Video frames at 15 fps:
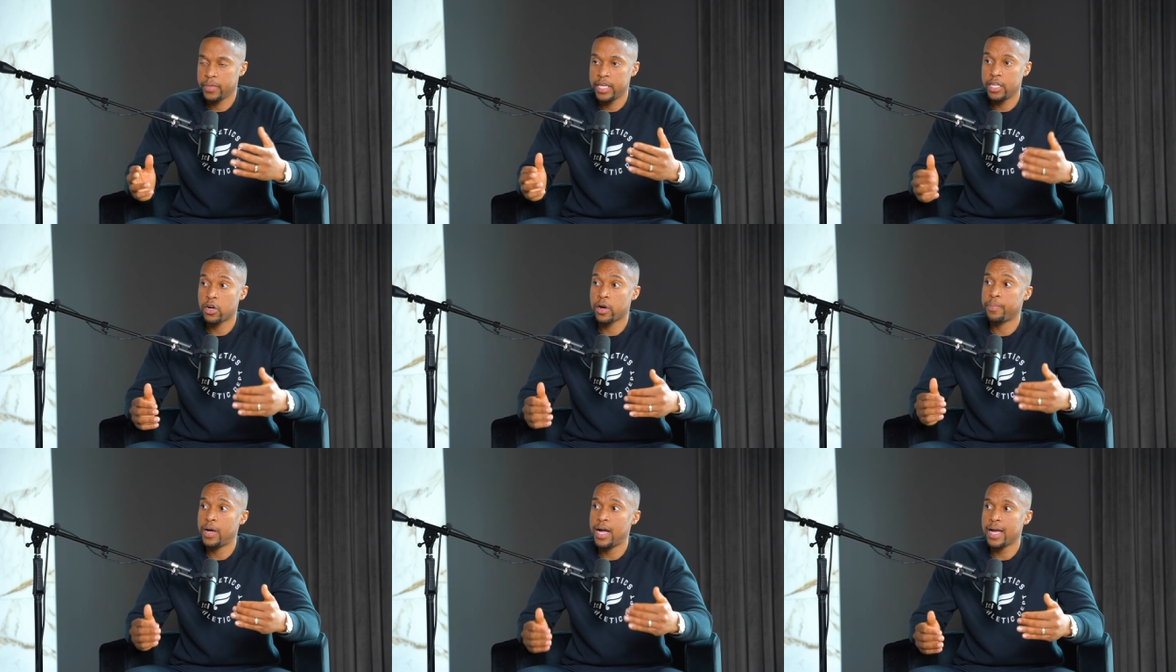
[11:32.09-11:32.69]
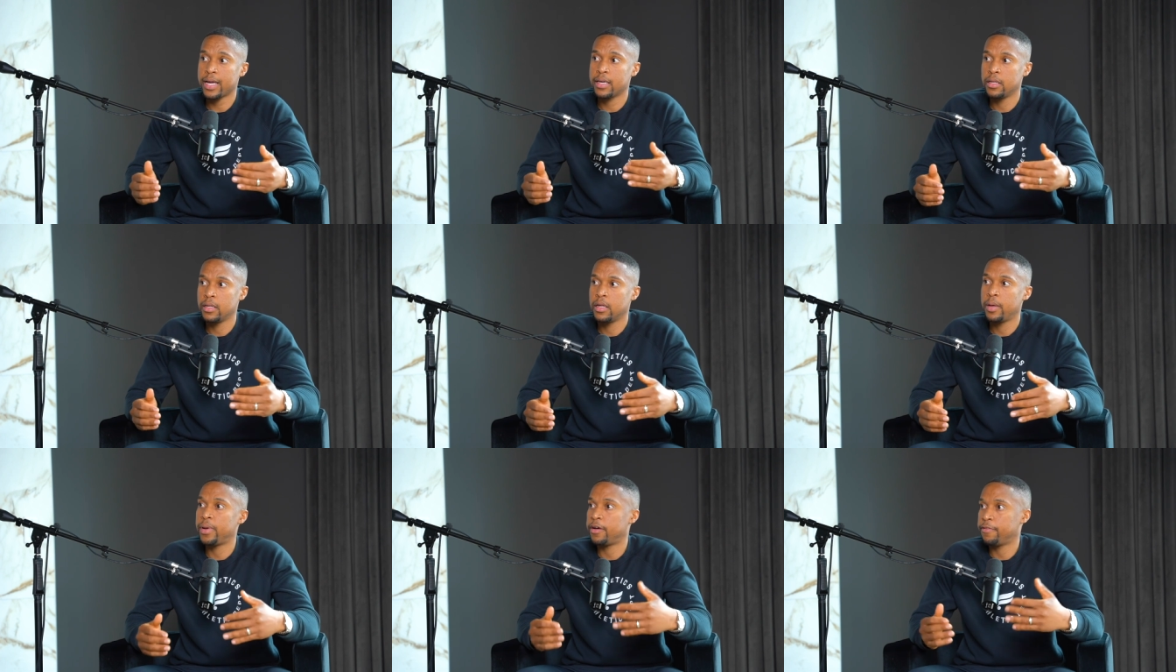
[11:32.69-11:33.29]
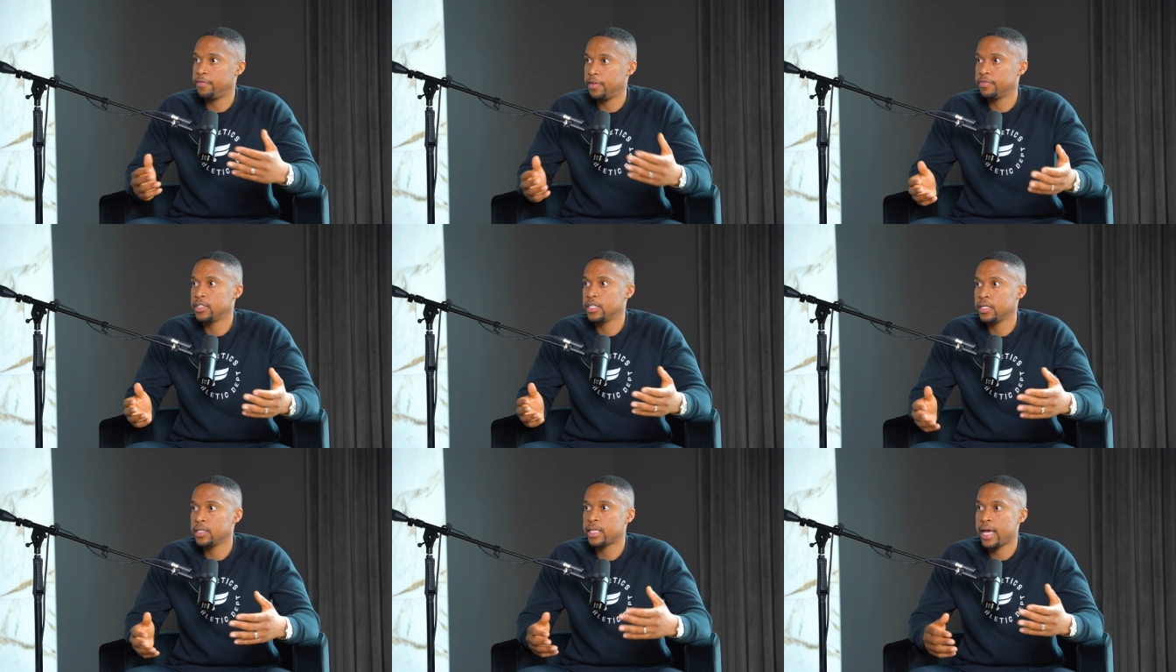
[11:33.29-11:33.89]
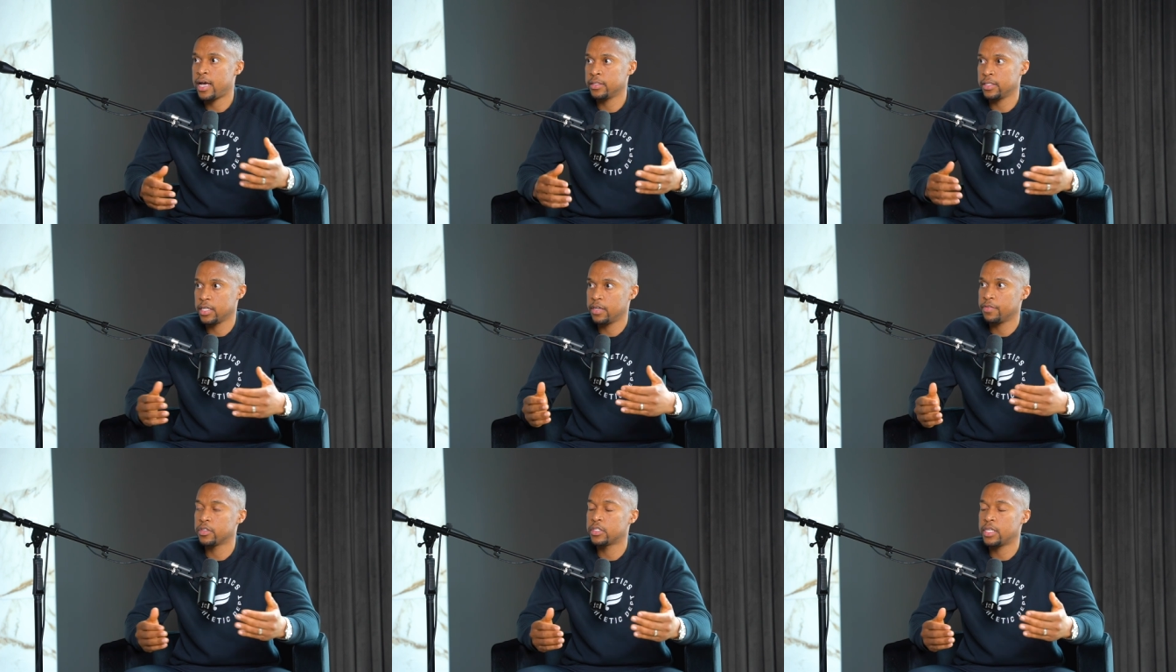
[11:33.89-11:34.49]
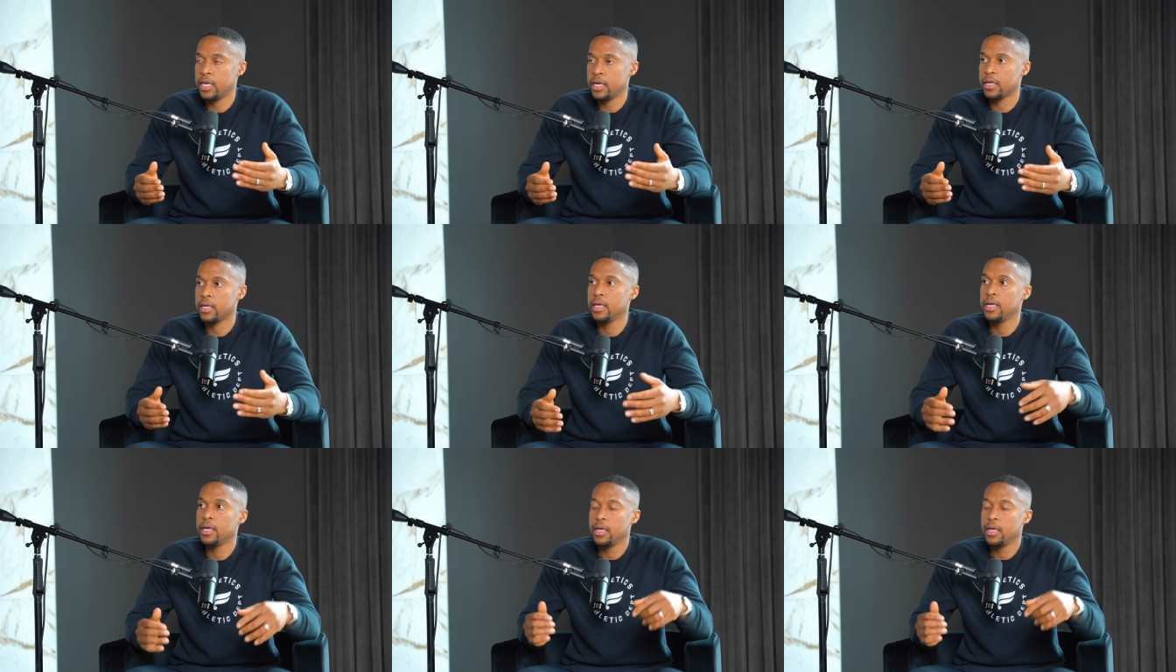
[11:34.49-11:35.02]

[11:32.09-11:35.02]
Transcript: in our pocket about 15,000, give or take,